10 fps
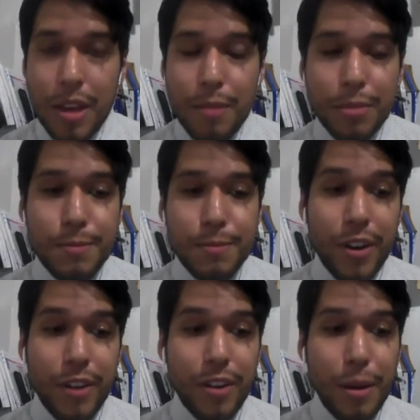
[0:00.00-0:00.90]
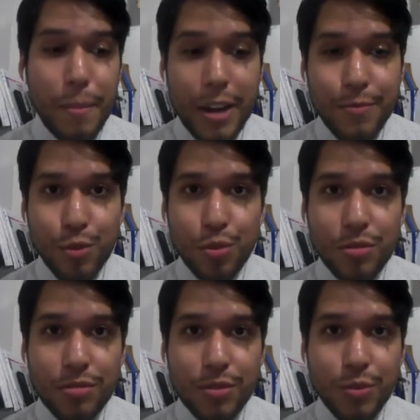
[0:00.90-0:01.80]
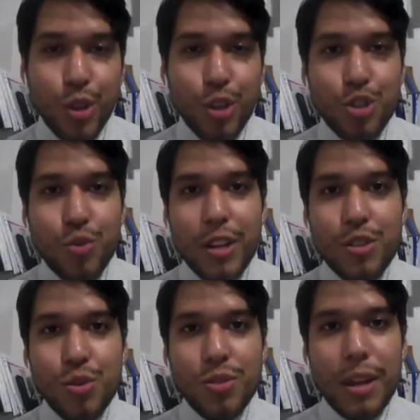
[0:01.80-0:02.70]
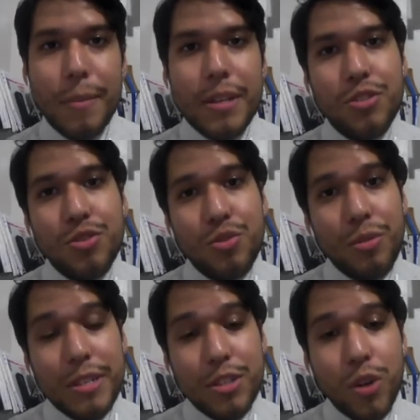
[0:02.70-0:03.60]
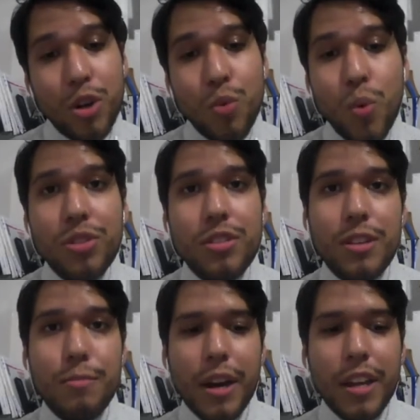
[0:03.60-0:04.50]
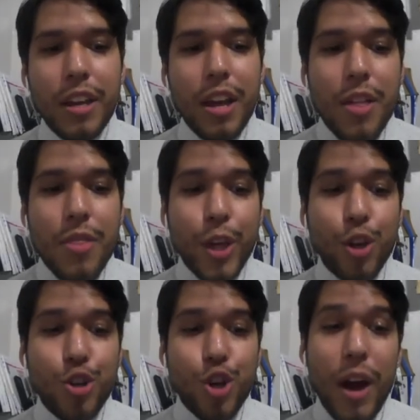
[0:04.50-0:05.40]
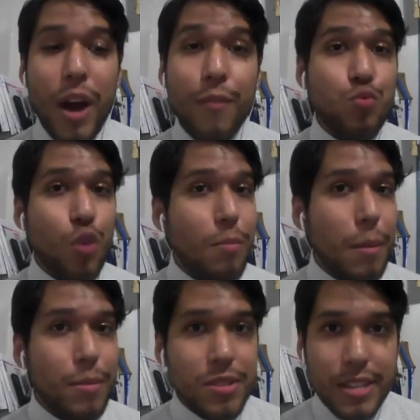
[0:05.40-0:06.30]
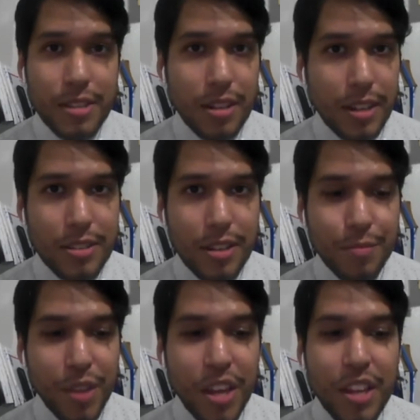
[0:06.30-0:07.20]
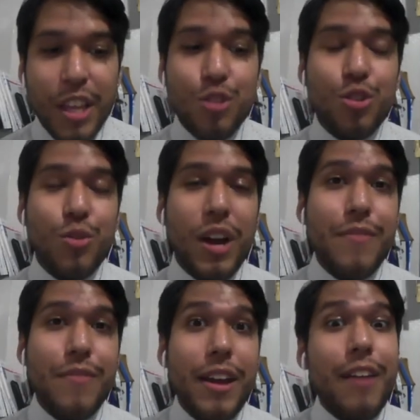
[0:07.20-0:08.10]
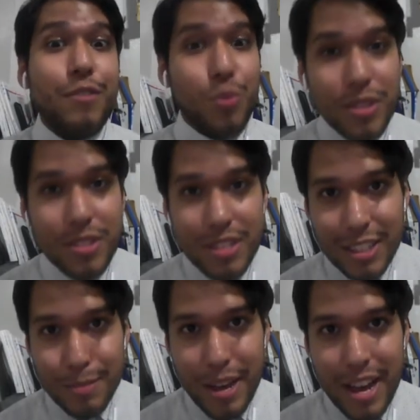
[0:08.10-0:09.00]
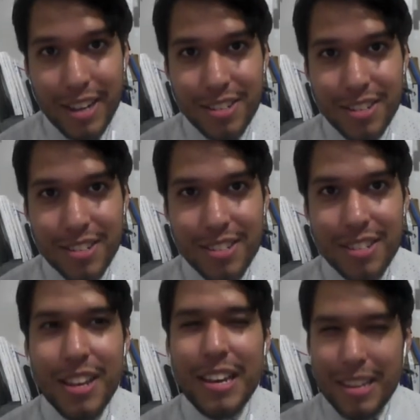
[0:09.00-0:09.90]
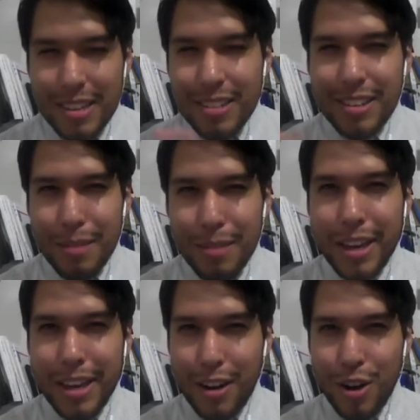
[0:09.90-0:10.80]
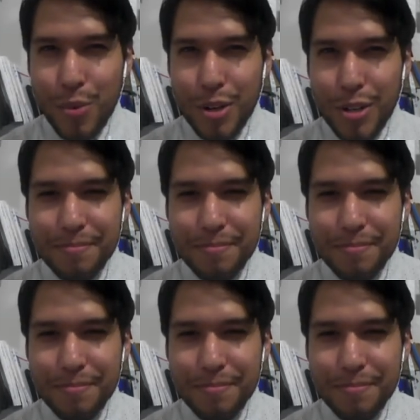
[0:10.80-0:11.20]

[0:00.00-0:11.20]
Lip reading: Please be very, very mindful when you're trying to send a message one-on-one to somebody that you don't have the wrong member state selected, that you don't have everyone selected by accident. It might get awkward.